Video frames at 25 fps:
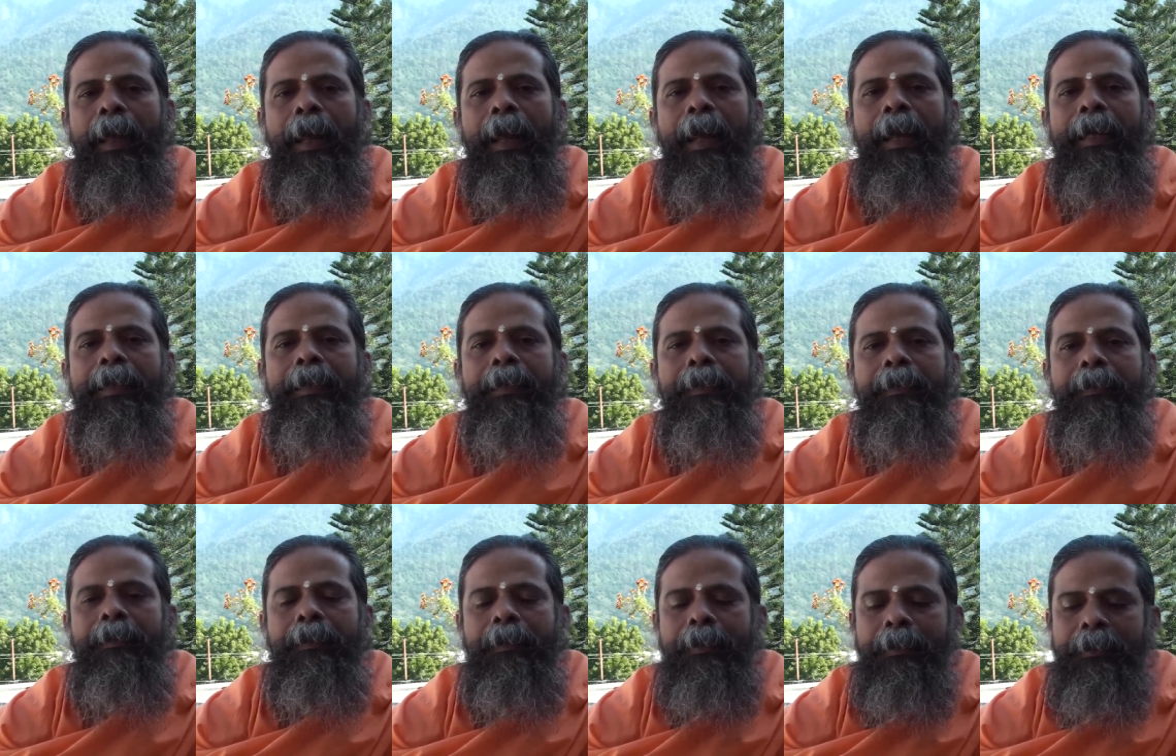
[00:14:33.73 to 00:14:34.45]
And
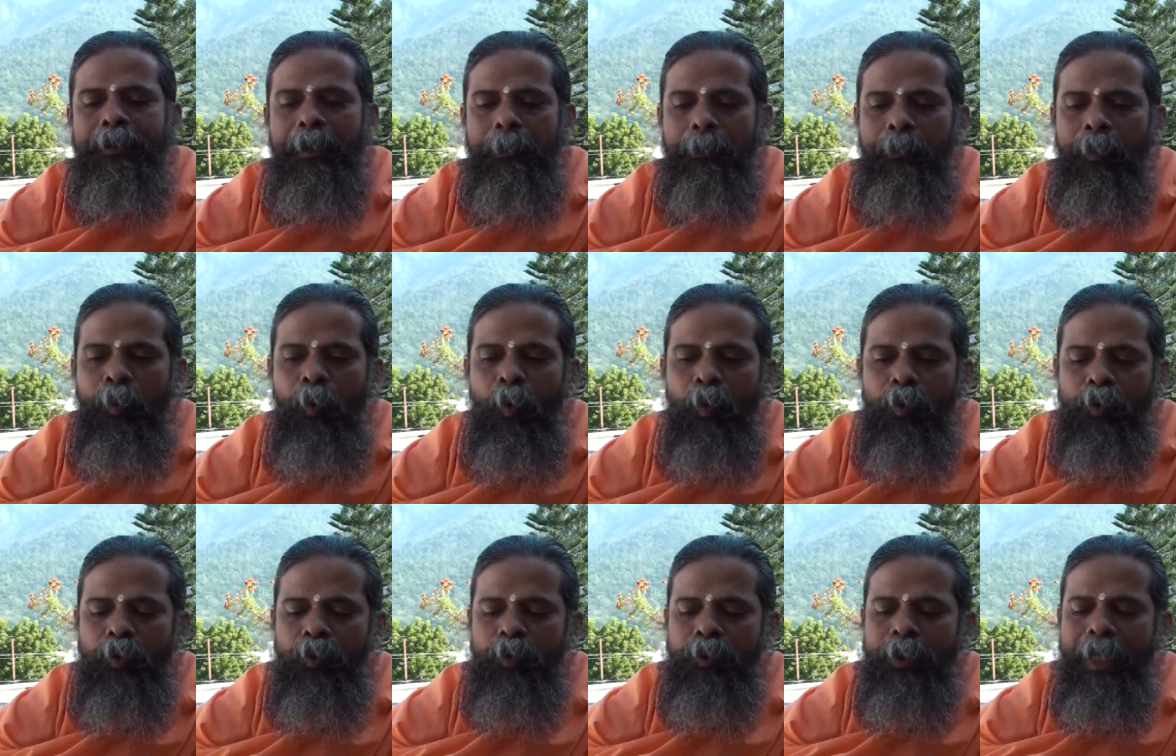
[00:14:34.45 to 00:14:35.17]
the
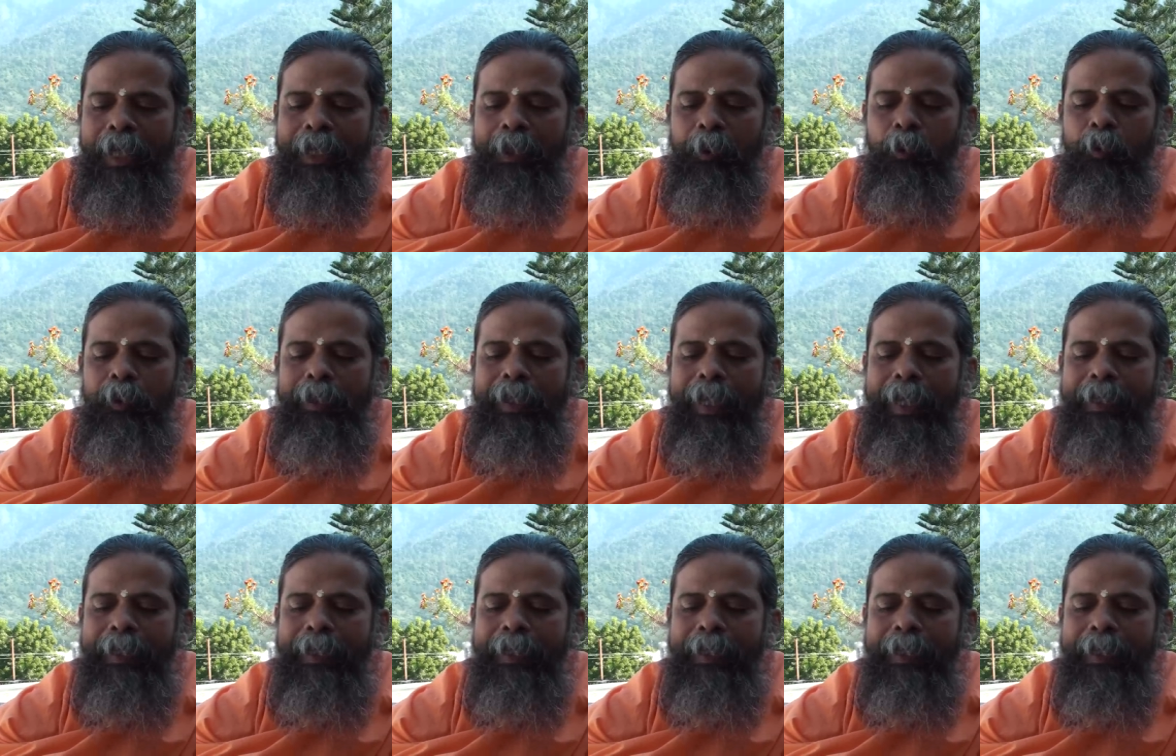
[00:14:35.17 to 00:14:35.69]
fourth state we